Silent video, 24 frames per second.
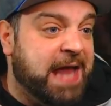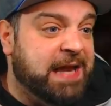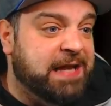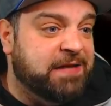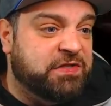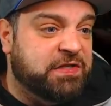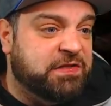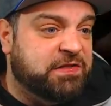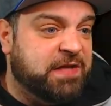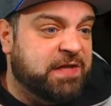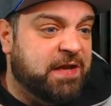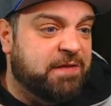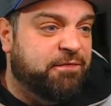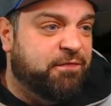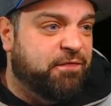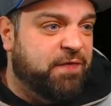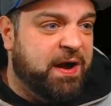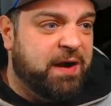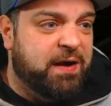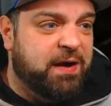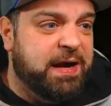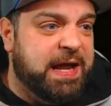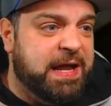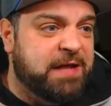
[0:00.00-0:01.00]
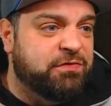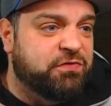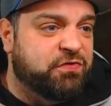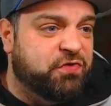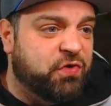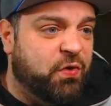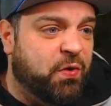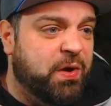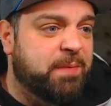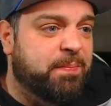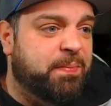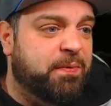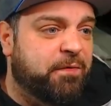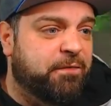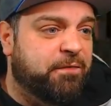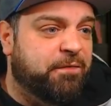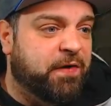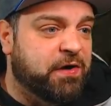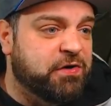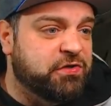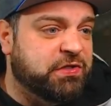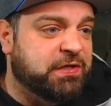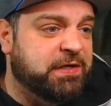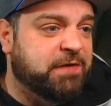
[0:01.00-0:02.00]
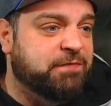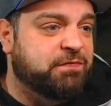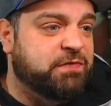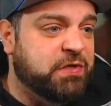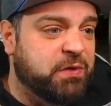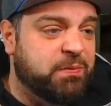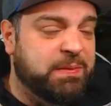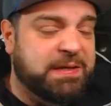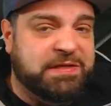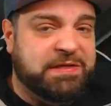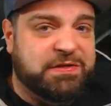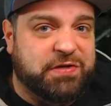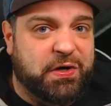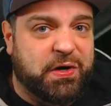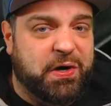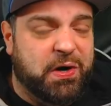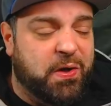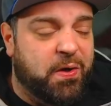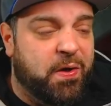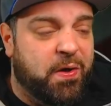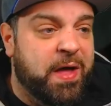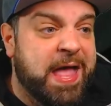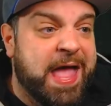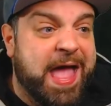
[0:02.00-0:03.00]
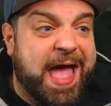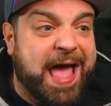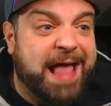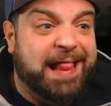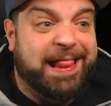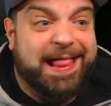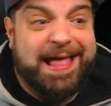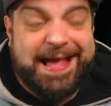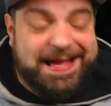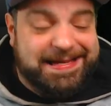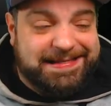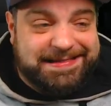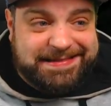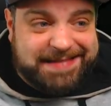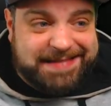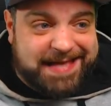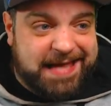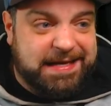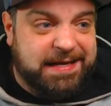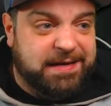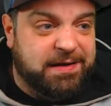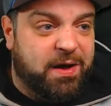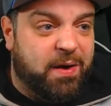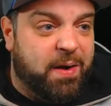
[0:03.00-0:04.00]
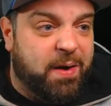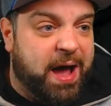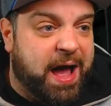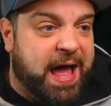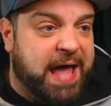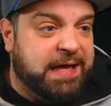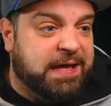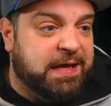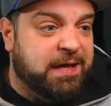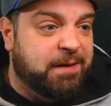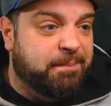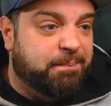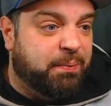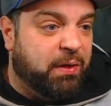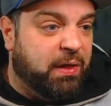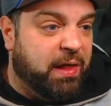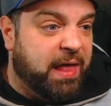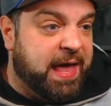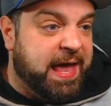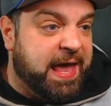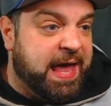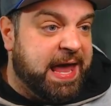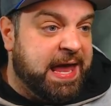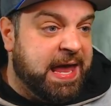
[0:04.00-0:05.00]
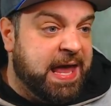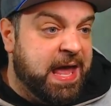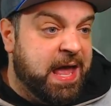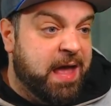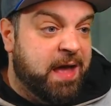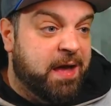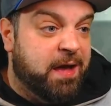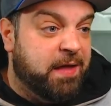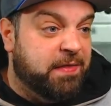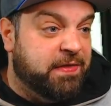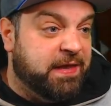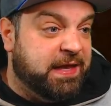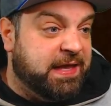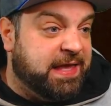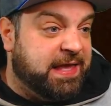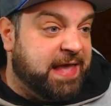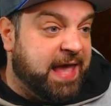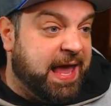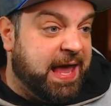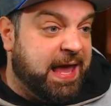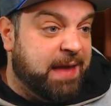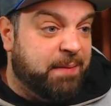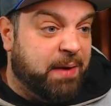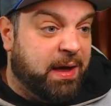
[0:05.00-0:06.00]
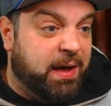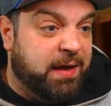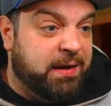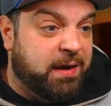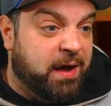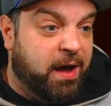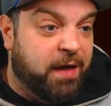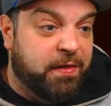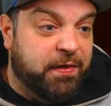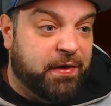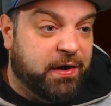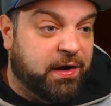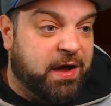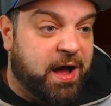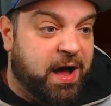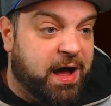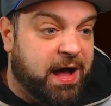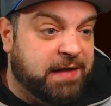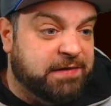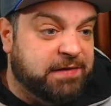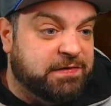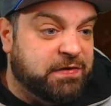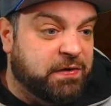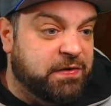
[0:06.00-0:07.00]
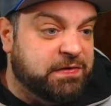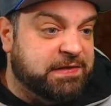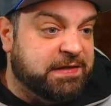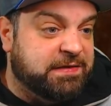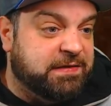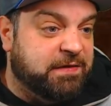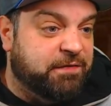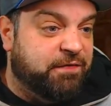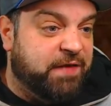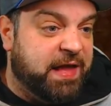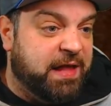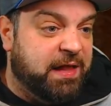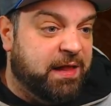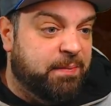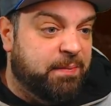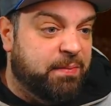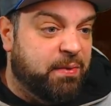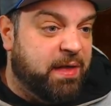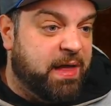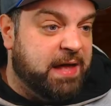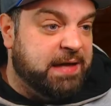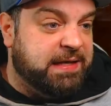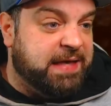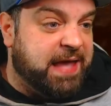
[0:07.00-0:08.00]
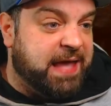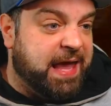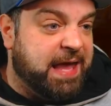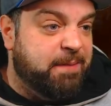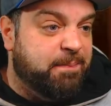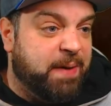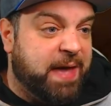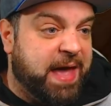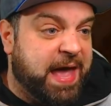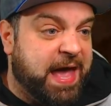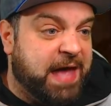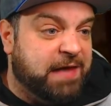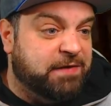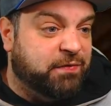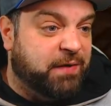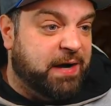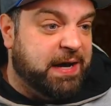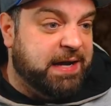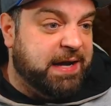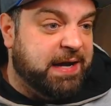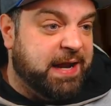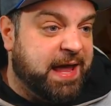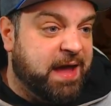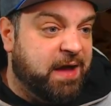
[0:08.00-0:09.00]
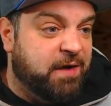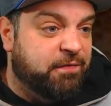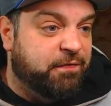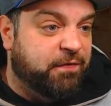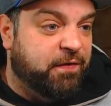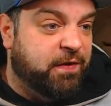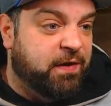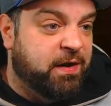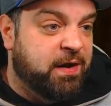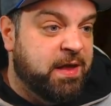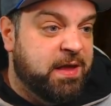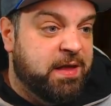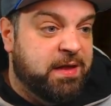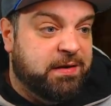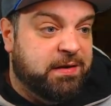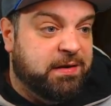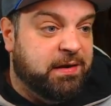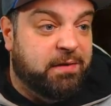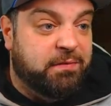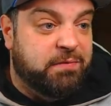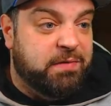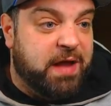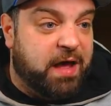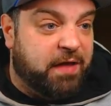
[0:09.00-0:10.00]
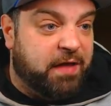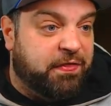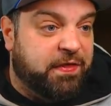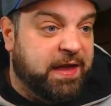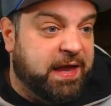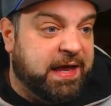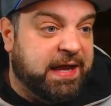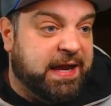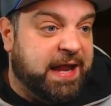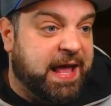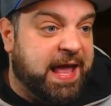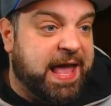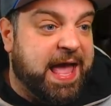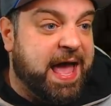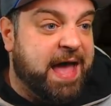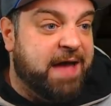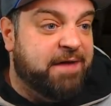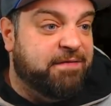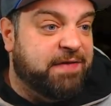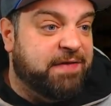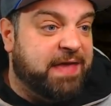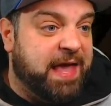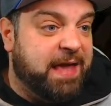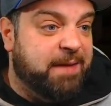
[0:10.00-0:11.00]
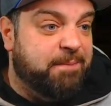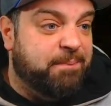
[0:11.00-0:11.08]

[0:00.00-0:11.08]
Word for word: it's just a very enjoyable version of Doom Eternal. Like I said, you know, I could play the game on other consoles. It's available on Game Pass right now for, you know, nothing, and I have Game